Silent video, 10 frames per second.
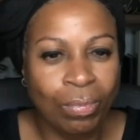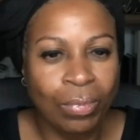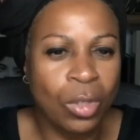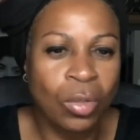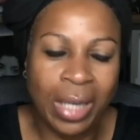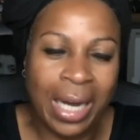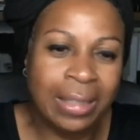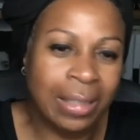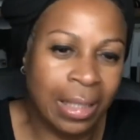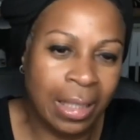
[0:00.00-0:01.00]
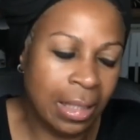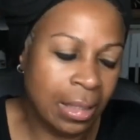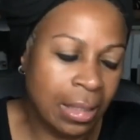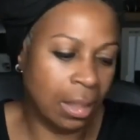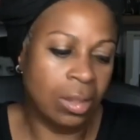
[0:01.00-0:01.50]
Those are isolated
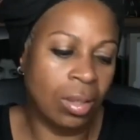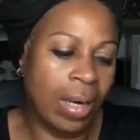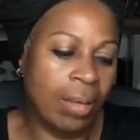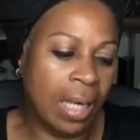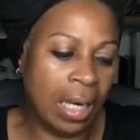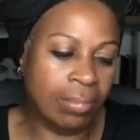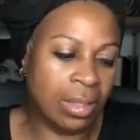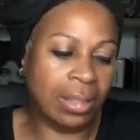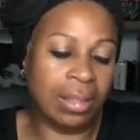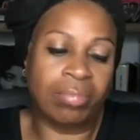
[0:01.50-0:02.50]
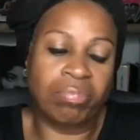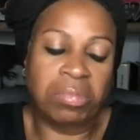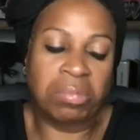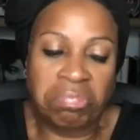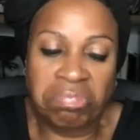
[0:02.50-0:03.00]
incidents. So I'm just
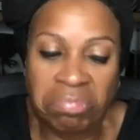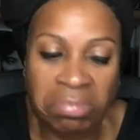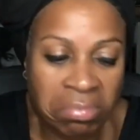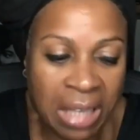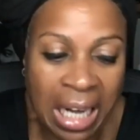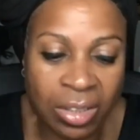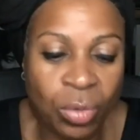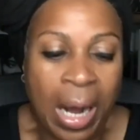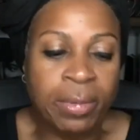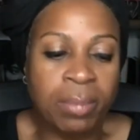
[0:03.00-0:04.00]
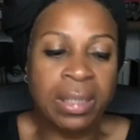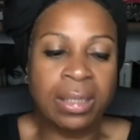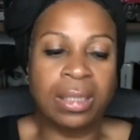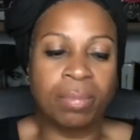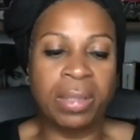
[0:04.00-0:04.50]
not too
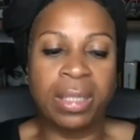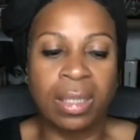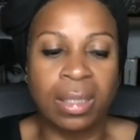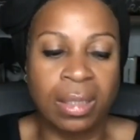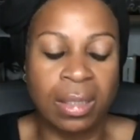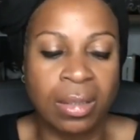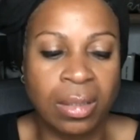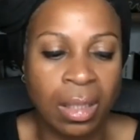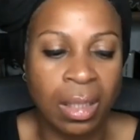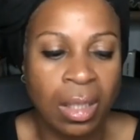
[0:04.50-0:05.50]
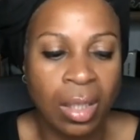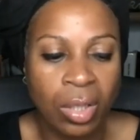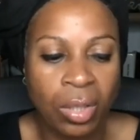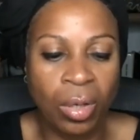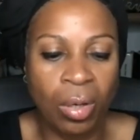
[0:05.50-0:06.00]
optimistic because,
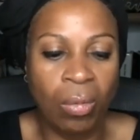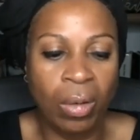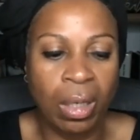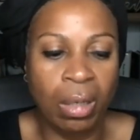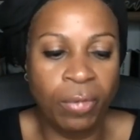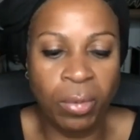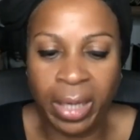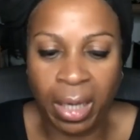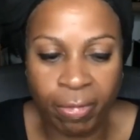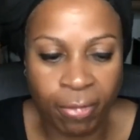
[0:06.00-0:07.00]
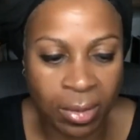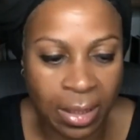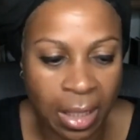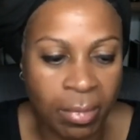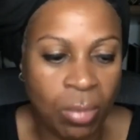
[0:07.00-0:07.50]
if you can't first
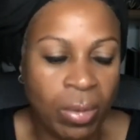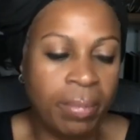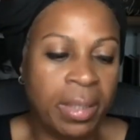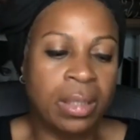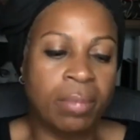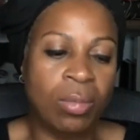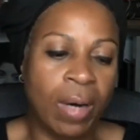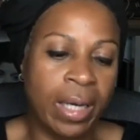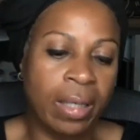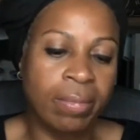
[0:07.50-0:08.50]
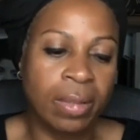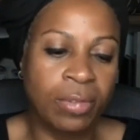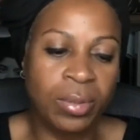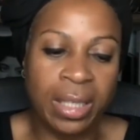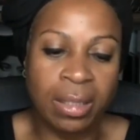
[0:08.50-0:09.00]
tell me what it means to be white, if
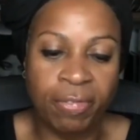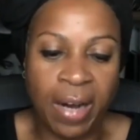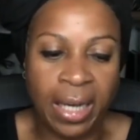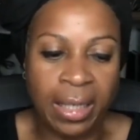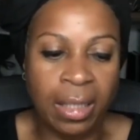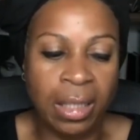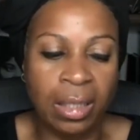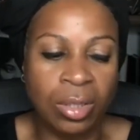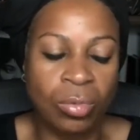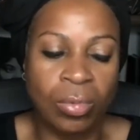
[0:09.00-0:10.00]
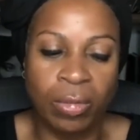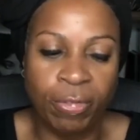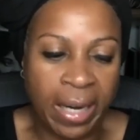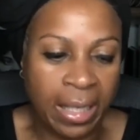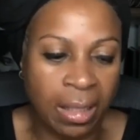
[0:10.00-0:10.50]
you can't define it, yet you will
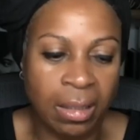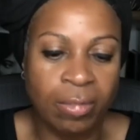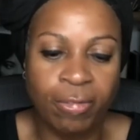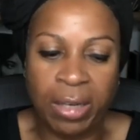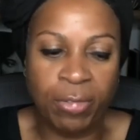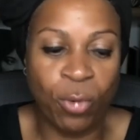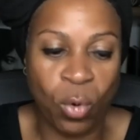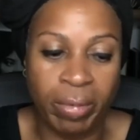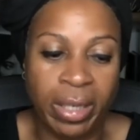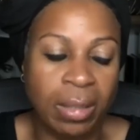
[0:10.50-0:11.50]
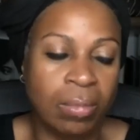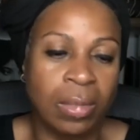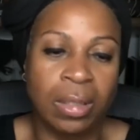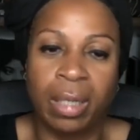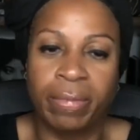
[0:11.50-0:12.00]
fight for it
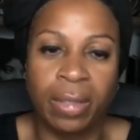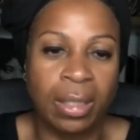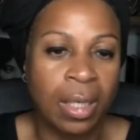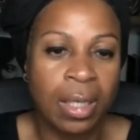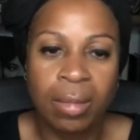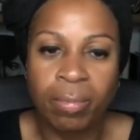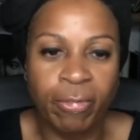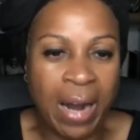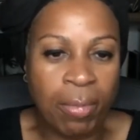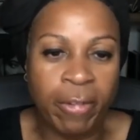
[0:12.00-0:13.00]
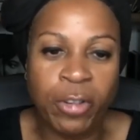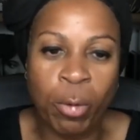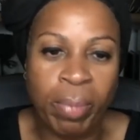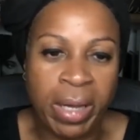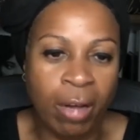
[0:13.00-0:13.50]
with every fiber of your
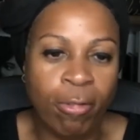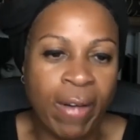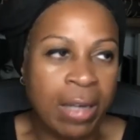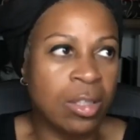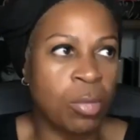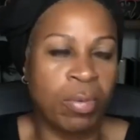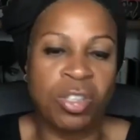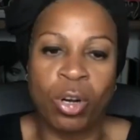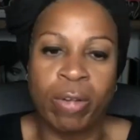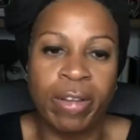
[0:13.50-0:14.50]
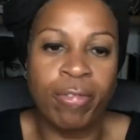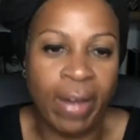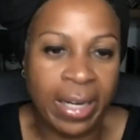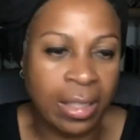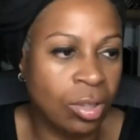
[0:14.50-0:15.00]
being, fight to preserve it,
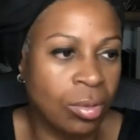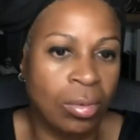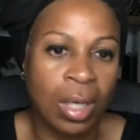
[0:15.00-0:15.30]
fight to